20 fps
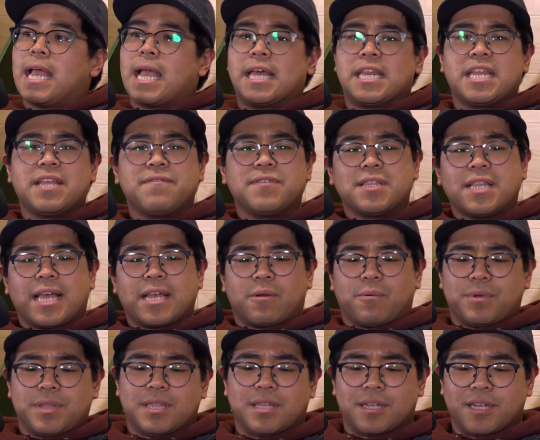and even
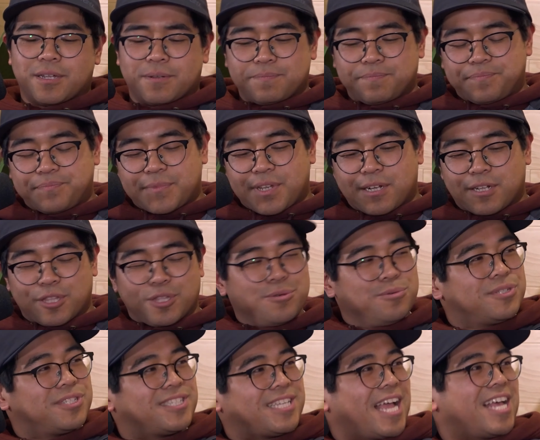with the
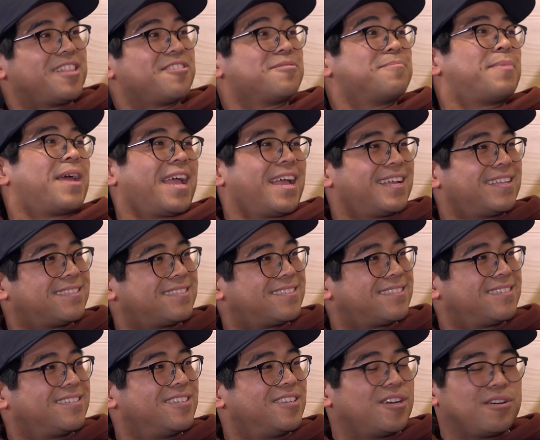loose tailored
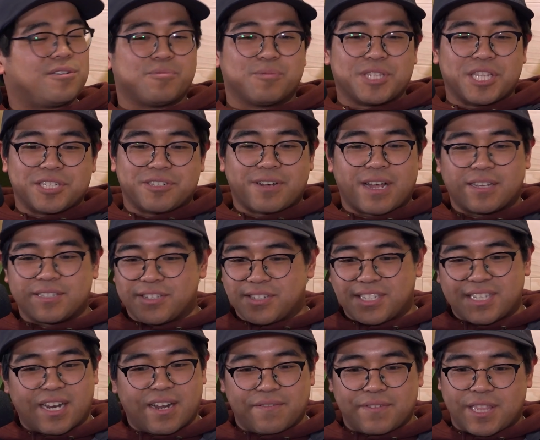pants, with the
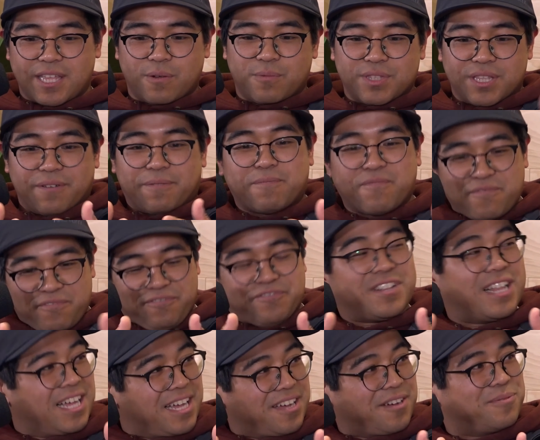trousers and everything, with
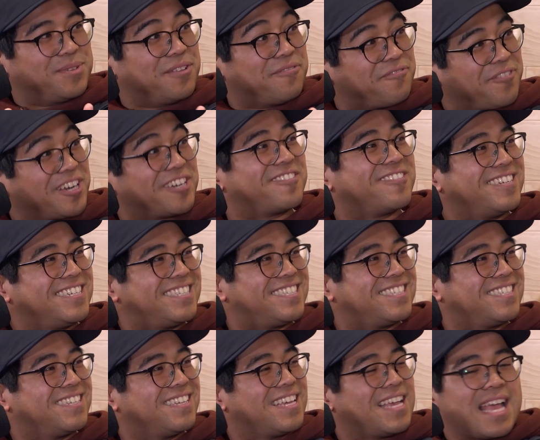the front
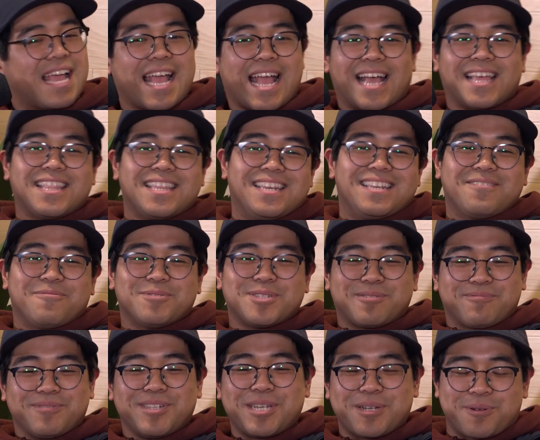crease. And then
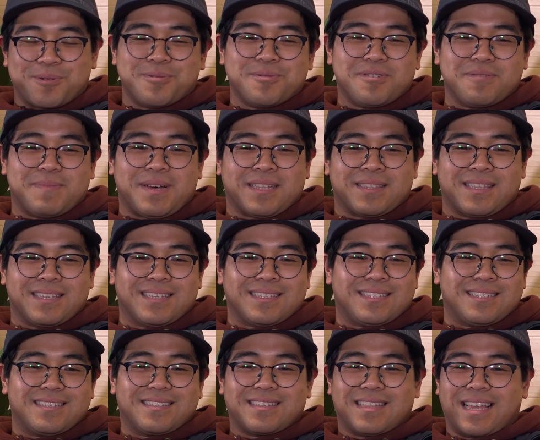what's really cool about
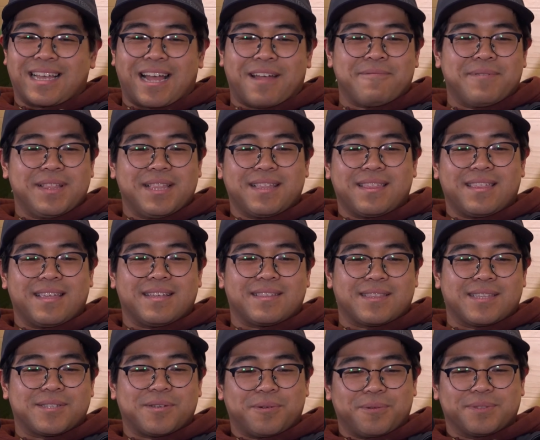this, I really
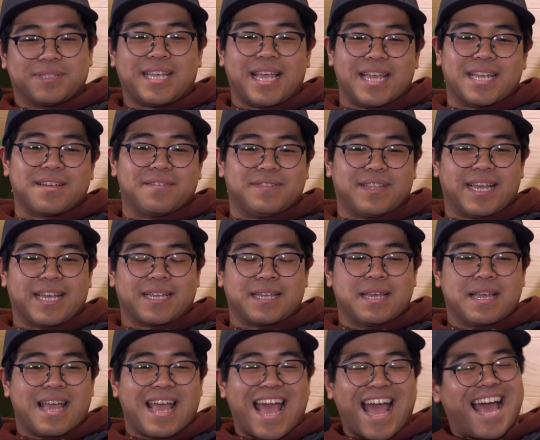think this whole take of
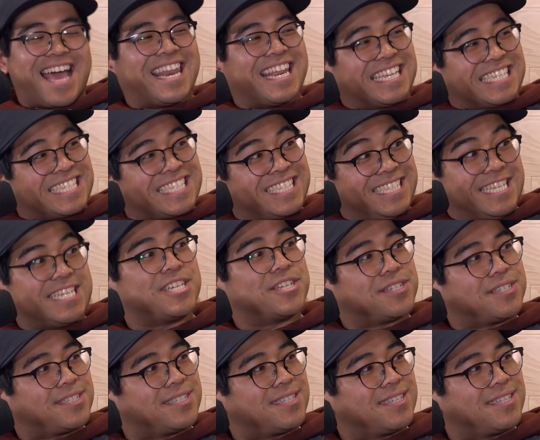adding sneakers